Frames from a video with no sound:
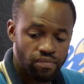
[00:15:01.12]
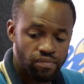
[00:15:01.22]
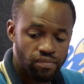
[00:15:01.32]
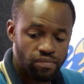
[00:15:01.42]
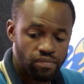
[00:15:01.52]

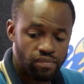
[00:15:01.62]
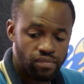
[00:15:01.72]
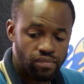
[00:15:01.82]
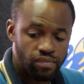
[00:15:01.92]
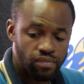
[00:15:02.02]

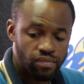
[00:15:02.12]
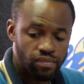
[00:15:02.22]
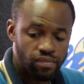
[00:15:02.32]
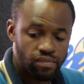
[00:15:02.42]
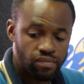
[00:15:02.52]

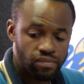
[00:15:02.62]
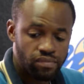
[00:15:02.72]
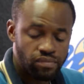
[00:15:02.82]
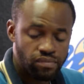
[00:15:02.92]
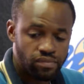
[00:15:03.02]

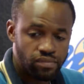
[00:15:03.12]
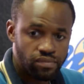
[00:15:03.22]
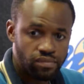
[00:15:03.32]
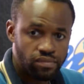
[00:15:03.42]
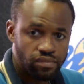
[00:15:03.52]

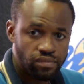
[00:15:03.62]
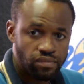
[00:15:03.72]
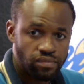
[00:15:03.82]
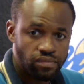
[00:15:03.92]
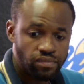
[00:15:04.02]

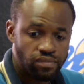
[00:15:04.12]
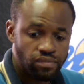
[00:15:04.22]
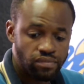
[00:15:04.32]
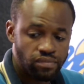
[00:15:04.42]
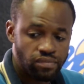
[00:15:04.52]

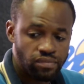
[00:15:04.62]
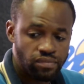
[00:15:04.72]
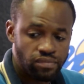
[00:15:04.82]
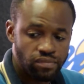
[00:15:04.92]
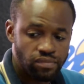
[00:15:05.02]

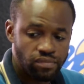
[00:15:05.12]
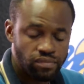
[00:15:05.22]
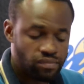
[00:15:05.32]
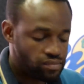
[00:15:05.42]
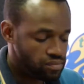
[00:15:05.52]

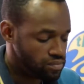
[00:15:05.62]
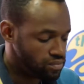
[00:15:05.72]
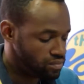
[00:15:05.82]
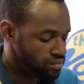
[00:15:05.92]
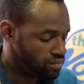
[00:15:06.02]

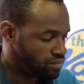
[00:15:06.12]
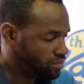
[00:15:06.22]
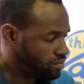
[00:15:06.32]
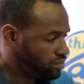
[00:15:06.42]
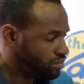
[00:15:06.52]

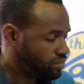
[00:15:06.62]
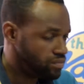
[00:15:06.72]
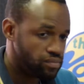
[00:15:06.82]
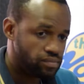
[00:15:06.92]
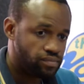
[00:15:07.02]

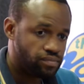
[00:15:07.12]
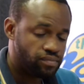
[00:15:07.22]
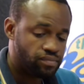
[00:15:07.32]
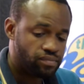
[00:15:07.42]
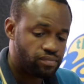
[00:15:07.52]

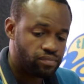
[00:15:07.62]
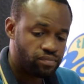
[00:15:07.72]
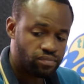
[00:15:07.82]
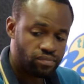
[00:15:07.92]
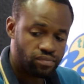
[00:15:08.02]

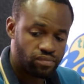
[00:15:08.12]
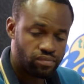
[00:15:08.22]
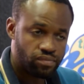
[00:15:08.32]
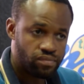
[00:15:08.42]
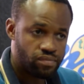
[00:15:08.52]

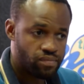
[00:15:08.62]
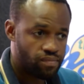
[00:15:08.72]
(silent)